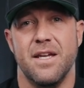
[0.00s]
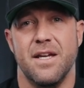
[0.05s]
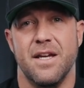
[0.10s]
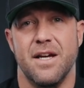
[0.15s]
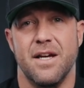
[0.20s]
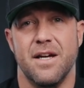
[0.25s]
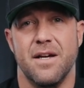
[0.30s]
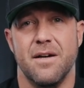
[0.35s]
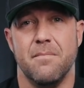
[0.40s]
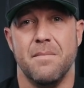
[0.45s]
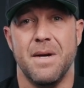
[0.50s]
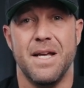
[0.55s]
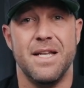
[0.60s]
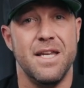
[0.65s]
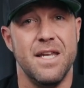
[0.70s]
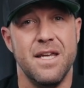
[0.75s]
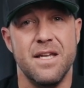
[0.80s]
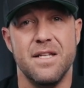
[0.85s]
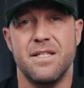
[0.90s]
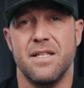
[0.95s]
my
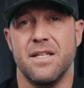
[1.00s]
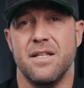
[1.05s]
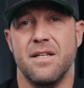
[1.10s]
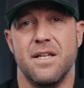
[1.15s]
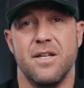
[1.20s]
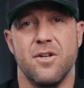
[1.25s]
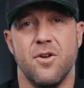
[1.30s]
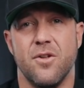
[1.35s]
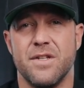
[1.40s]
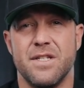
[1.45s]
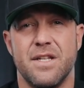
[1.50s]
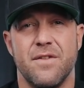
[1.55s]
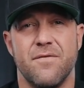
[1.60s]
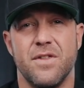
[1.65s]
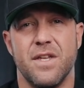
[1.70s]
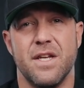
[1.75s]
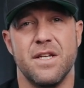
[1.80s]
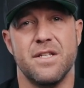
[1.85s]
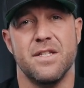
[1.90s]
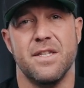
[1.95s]
needs and all these
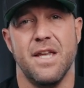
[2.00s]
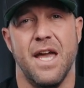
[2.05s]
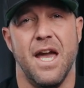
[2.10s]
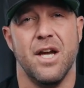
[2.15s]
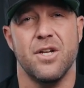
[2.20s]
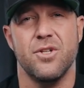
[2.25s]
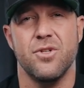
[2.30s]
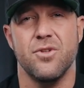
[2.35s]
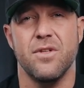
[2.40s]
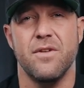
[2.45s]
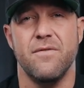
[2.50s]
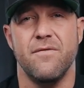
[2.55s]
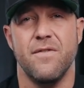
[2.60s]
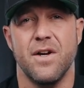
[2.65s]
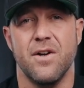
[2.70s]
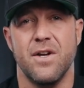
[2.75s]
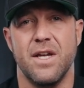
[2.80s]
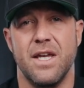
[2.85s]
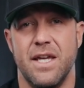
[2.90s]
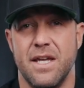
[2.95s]
different things is actually
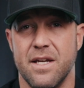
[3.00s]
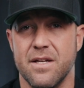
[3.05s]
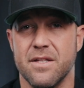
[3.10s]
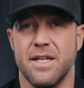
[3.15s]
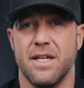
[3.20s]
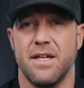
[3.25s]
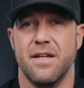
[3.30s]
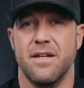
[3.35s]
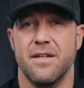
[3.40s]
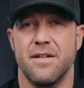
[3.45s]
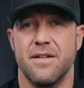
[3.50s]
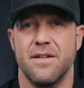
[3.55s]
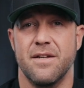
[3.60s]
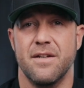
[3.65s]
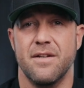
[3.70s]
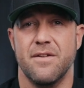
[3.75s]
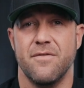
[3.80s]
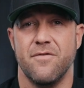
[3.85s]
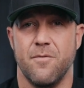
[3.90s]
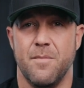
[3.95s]
very healing
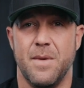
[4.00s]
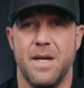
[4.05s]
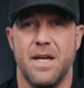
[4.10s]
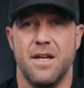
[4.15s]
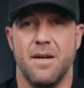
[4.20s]
for me.